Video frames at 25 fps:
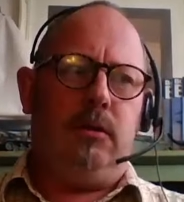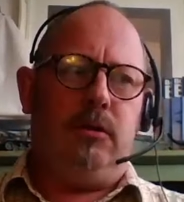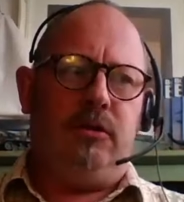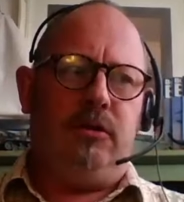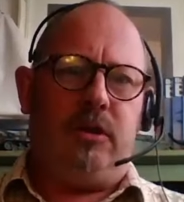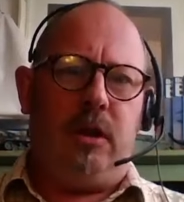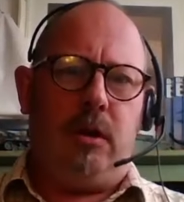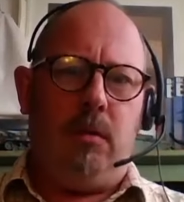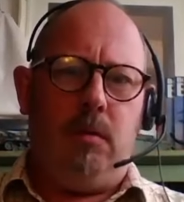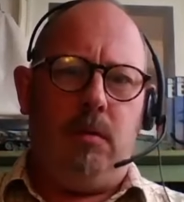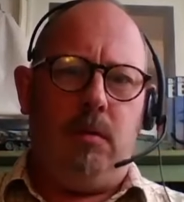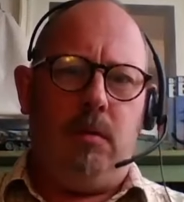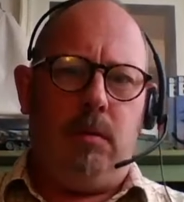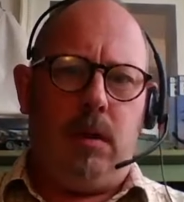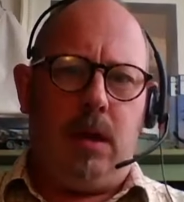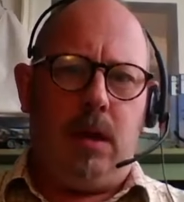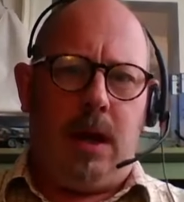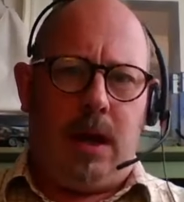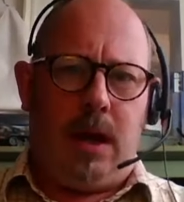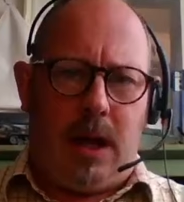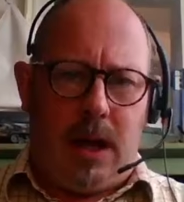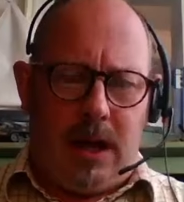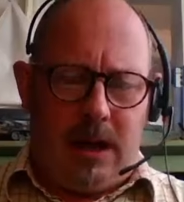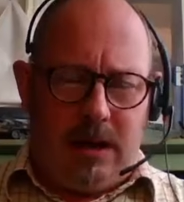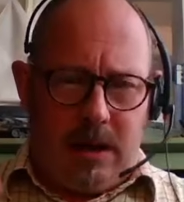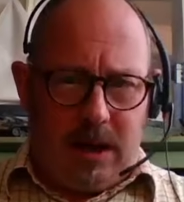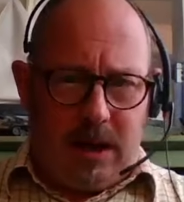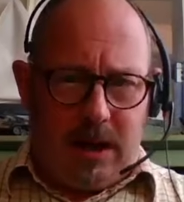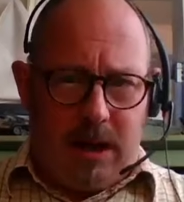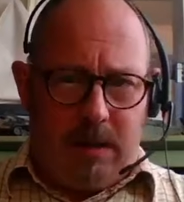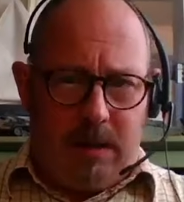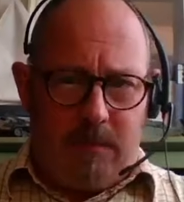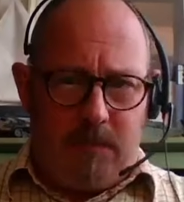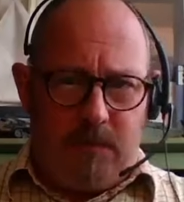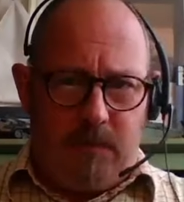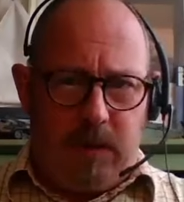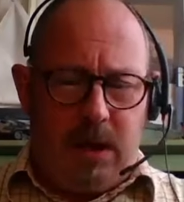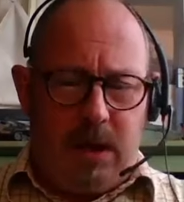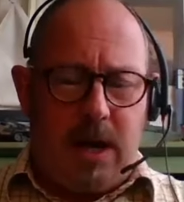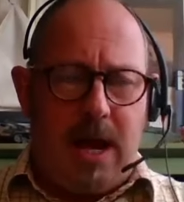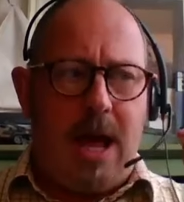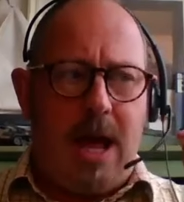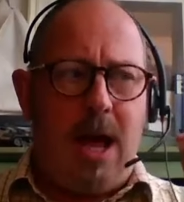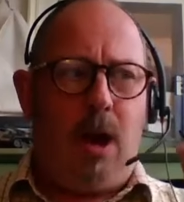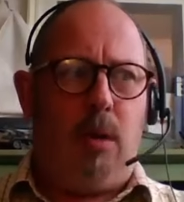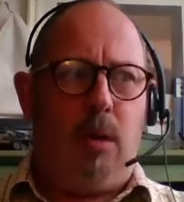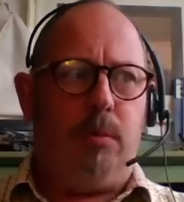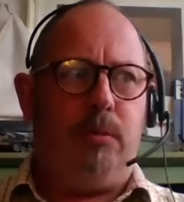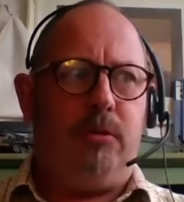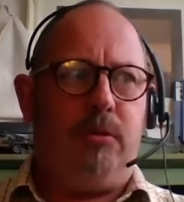So it it, it, it
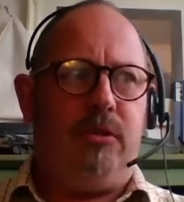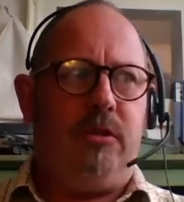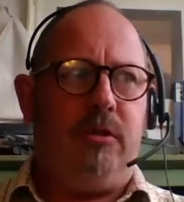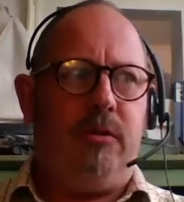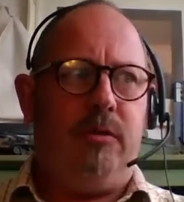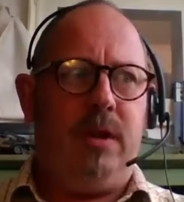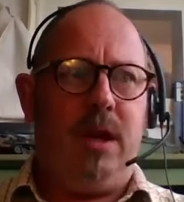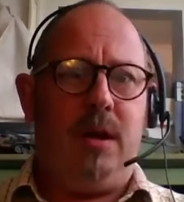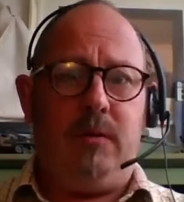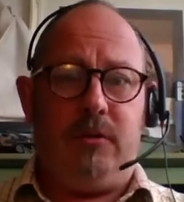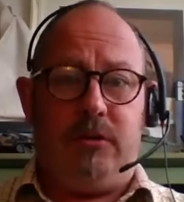helped the,